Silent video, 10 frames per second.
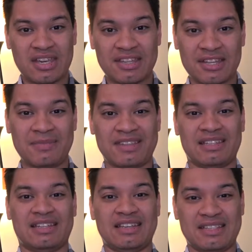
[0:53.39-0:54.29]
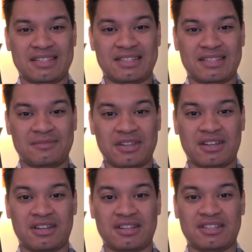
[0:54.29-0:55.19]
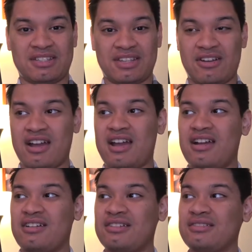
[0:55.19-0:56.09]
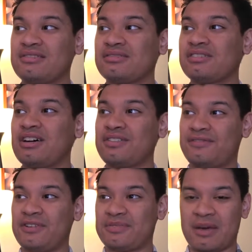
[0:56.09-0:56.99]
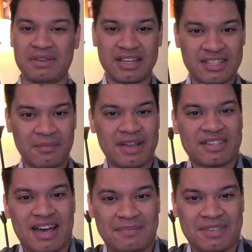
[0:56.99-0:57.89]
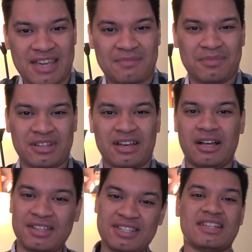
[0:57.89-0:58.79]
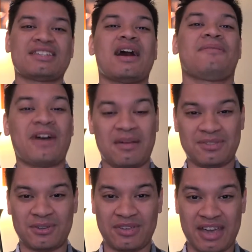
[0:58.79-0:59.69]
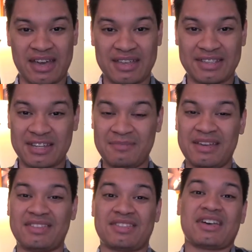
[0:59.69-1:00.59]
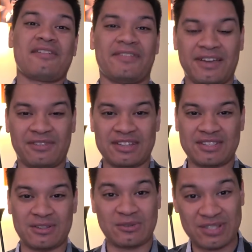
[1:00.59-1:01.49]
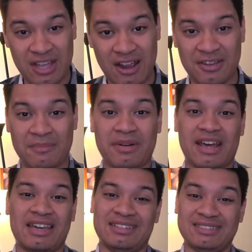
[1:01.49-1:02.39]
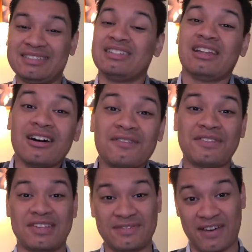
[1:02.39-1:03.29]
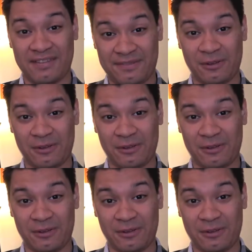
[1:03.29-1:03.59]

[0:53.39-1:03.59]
didn't make the list because there are other films. I mean, it's not my top 10, but this is a top 5. So yeah, it didn't make the top 5 list. So sorry, but I love these 5